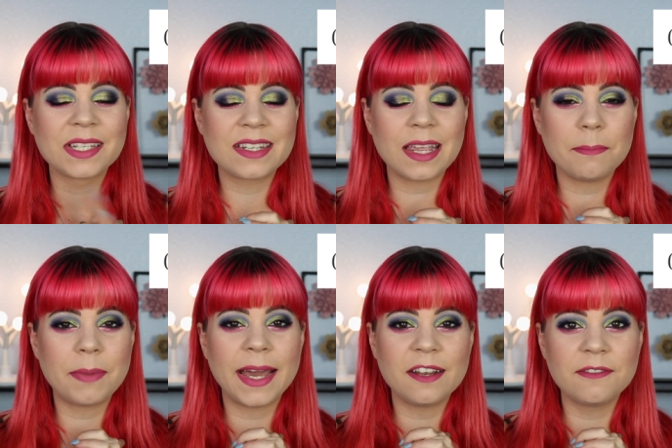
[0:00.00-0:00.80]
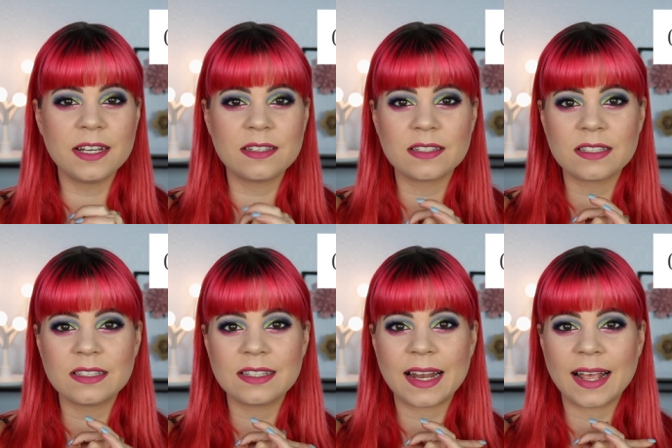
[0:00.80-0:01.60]
same petty
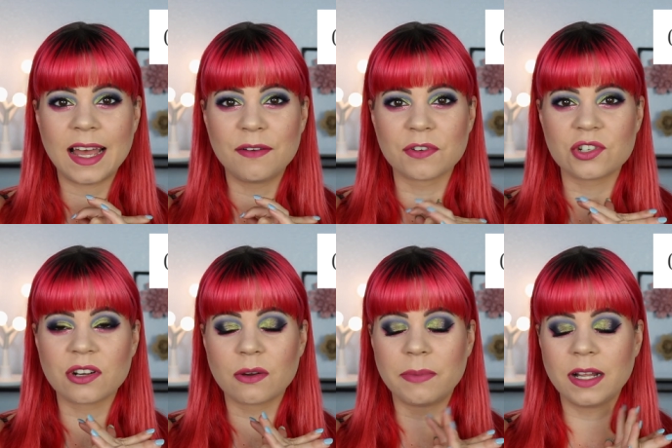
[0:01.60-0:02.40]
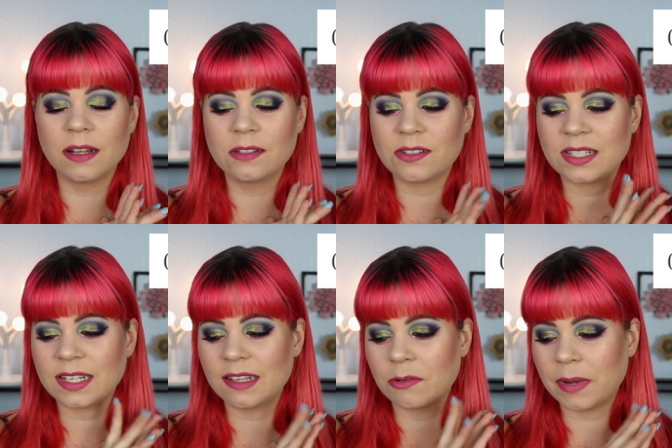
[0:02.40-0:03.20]
reason that I have for Sugarpill, just
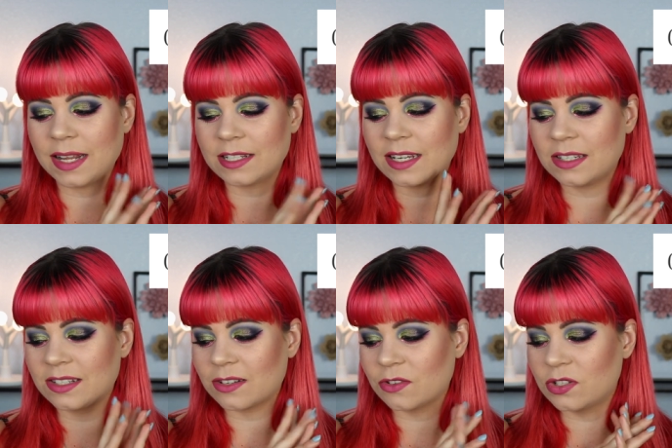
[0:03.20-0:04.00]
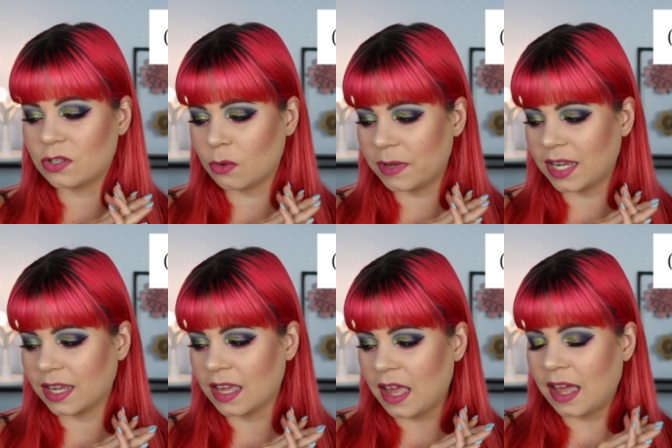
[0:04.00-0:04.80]
that their pan sizes are so
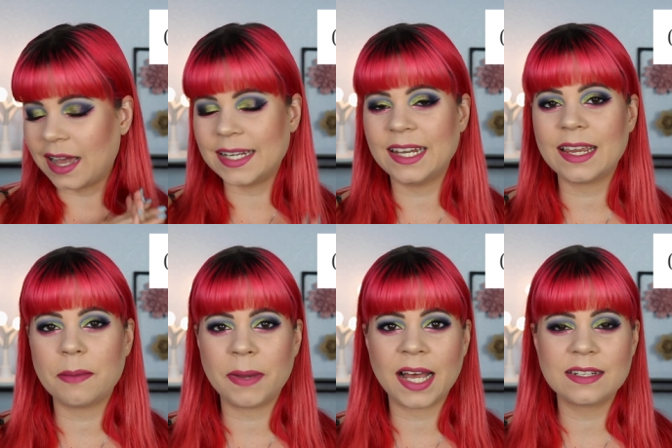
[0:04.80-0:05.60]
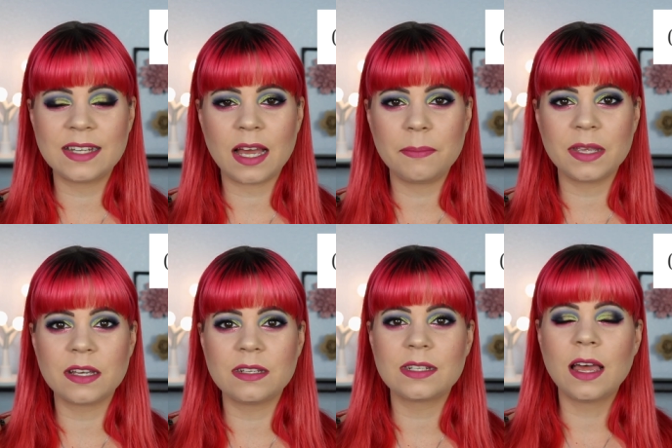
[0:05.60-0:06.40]
big. I need to get past that
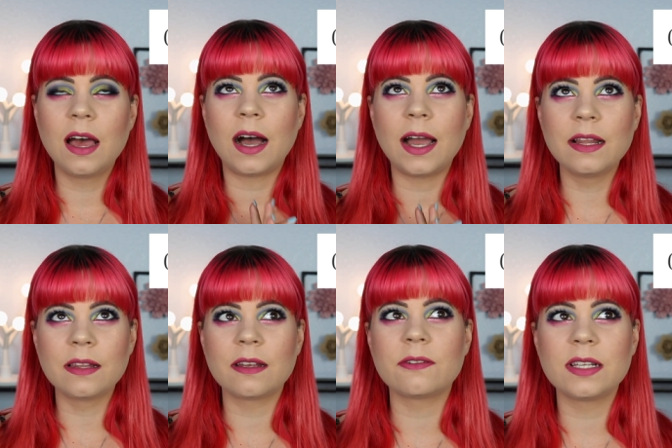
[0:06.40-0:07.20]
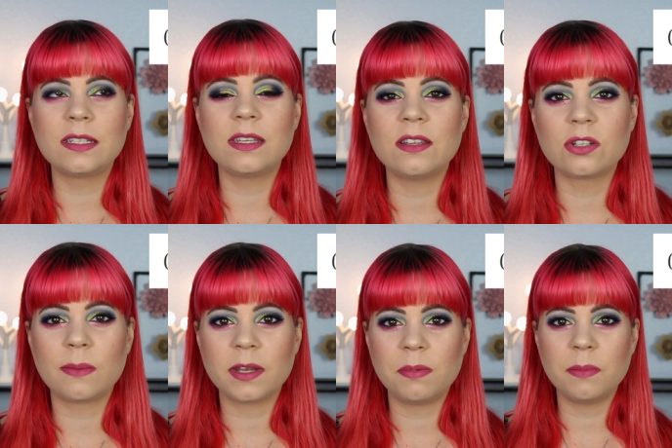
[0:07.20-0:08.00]
because I literally see
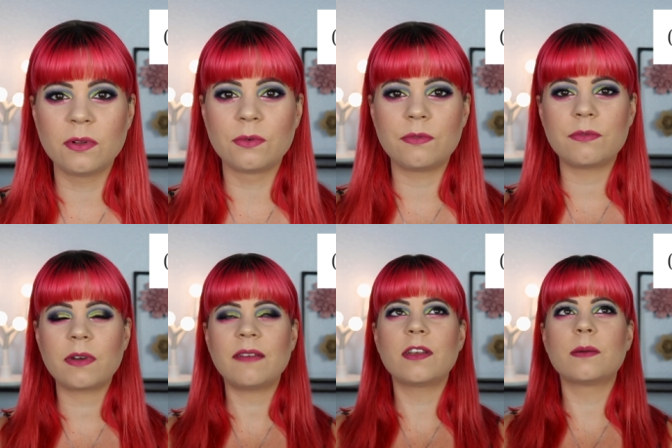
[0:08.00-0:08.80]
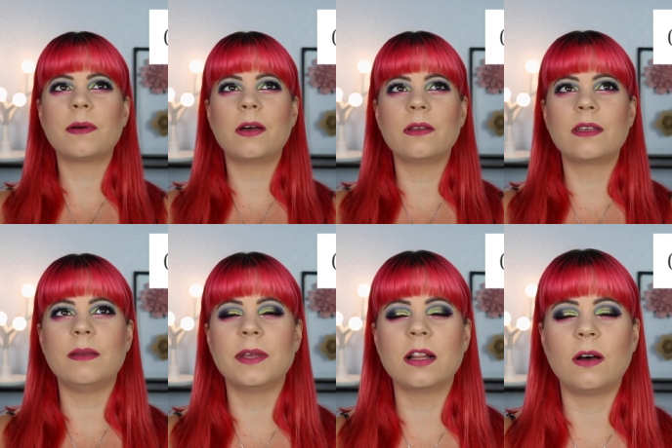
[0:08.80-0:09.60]
so many people raving about
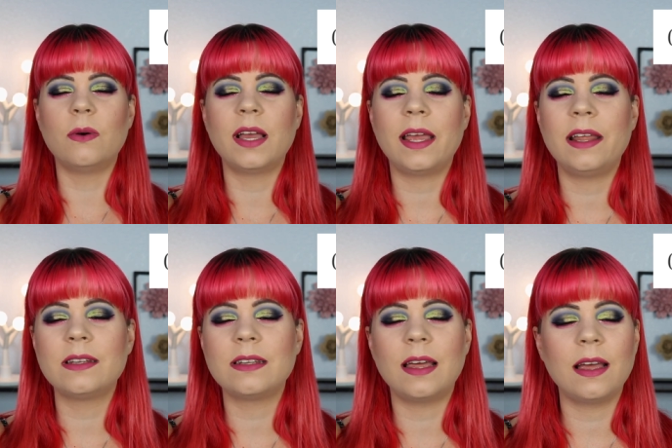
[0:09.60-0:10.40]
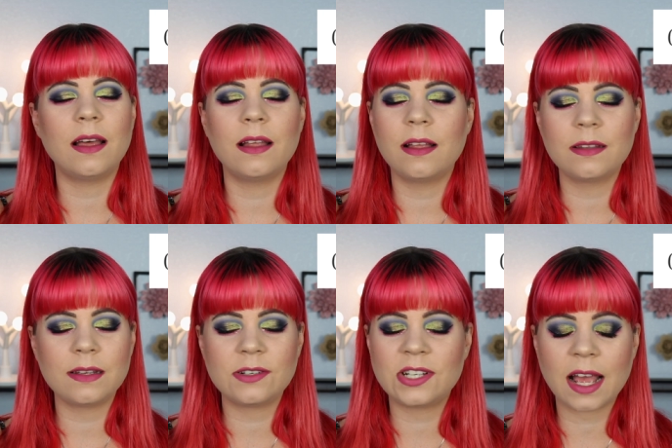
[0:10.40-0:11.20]
Gimme Glow and
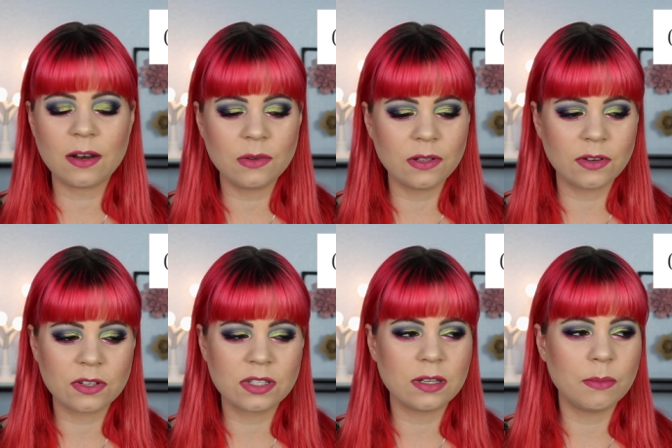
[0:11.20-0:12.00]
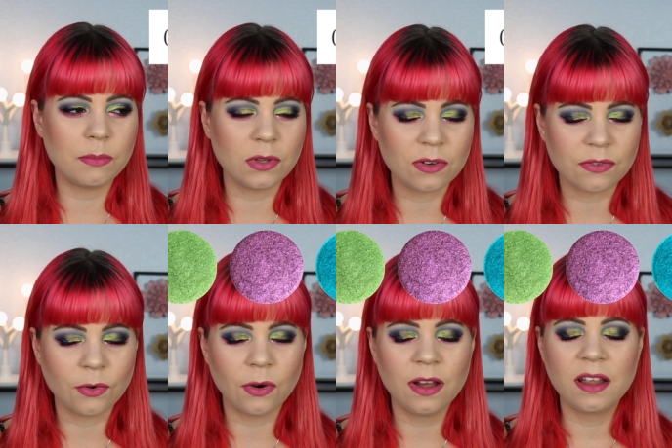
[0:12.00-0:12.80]
their shadow looks
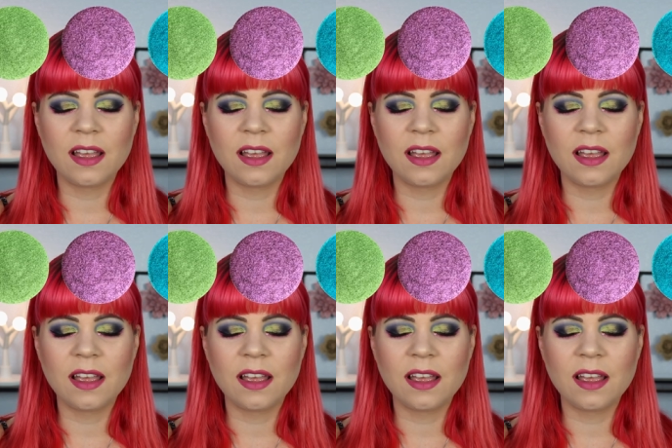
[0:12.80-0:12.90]
beautiful